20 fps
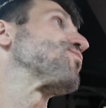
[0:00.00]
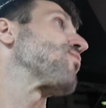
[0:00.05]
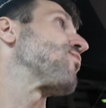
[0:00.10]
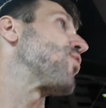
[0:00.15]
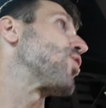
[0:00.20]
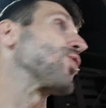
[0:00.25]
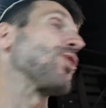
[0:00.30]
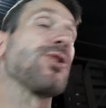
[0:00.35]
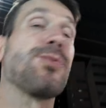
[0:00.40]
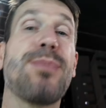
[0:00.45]

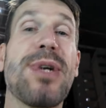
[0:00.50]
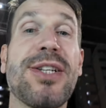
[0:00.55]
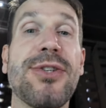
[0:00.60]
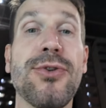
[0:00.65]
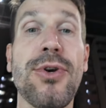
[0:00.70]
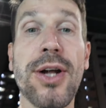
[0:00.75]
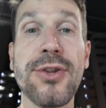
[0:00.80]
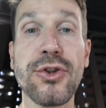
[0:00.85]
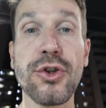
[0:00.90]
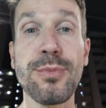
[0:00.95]
Very good, but
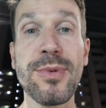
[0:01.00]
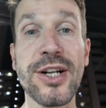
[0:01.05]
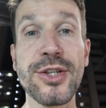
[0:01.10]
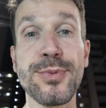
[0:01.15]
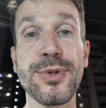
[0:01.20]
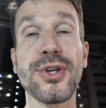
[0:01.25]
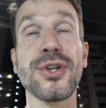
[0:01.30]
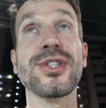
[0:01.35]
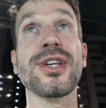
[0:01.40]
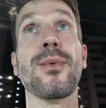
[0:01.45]
not too much
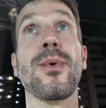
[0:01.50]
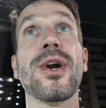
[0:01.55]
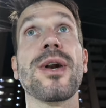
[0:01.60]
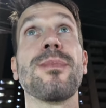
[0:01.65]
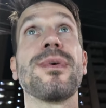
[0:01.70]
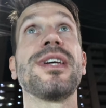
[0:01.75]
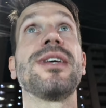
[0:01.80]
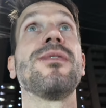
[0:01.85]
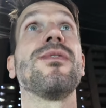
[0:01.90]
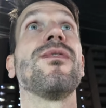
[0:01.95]
because I want to
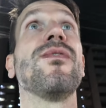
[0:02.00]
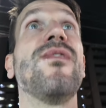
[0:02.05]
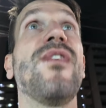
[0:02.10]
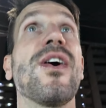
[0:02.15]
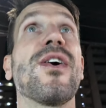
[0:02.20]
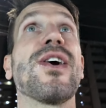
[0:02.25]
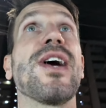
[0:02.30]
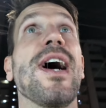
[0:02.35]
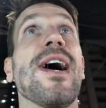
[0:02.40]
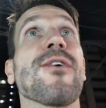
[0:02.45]
be
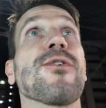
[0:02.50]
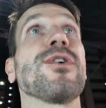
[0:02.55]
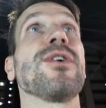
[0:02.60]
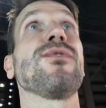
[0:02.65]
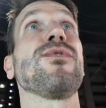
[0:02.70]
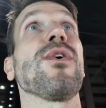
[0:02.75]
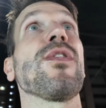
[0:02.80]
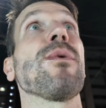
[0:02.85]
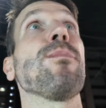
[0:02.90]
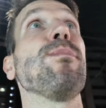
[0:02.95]
very hungry
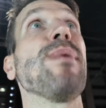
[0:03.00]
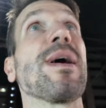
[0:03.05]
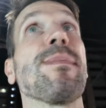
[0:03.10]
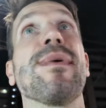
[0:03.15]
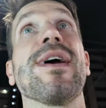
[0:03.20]
for the big